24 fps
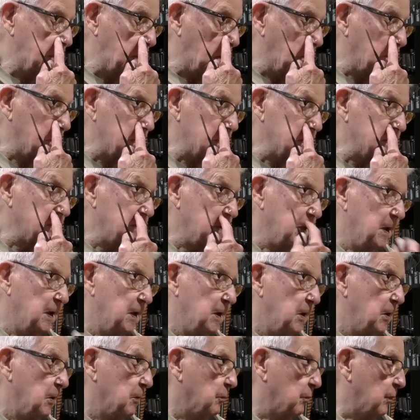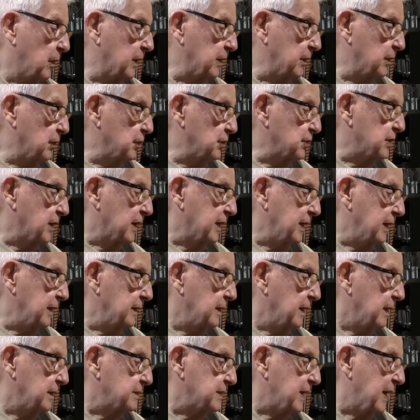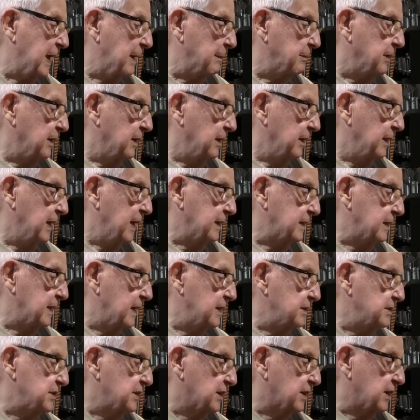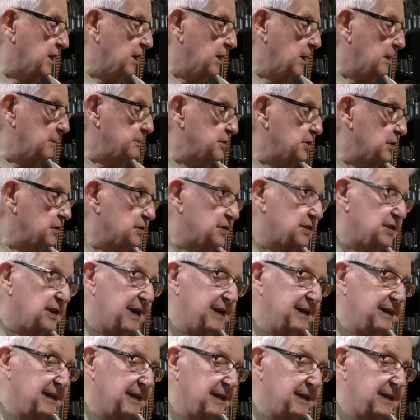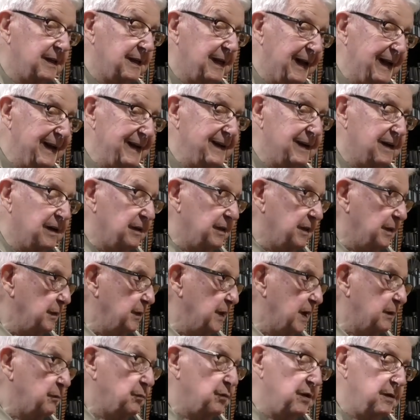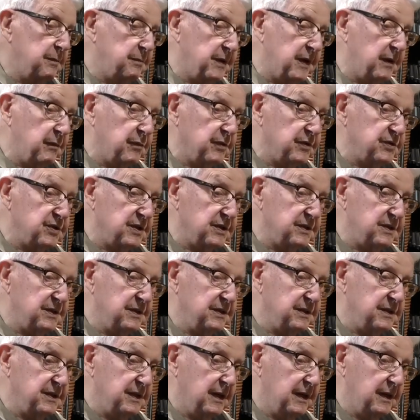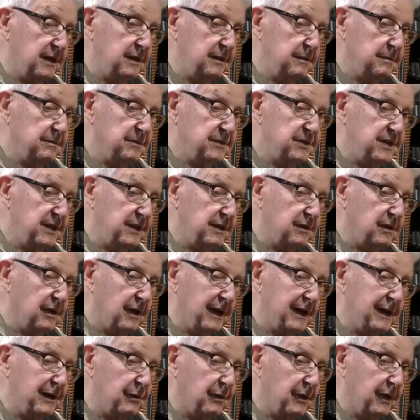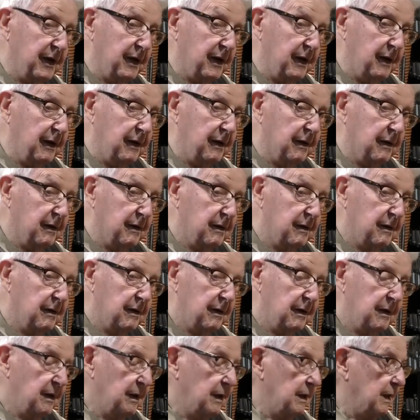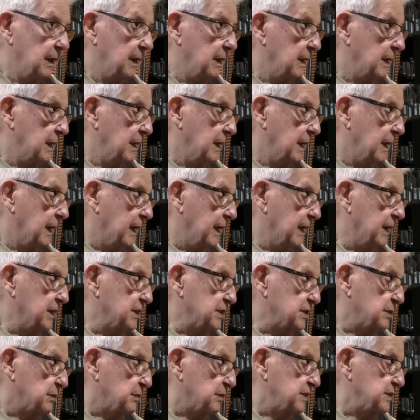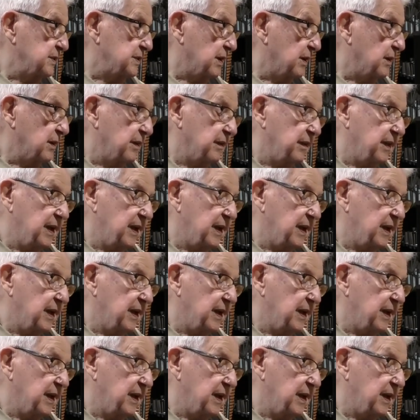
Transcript: No. What usually has happened in that case, the cut-ups are slightly higher than they would be with just a single languid in it. And as a result of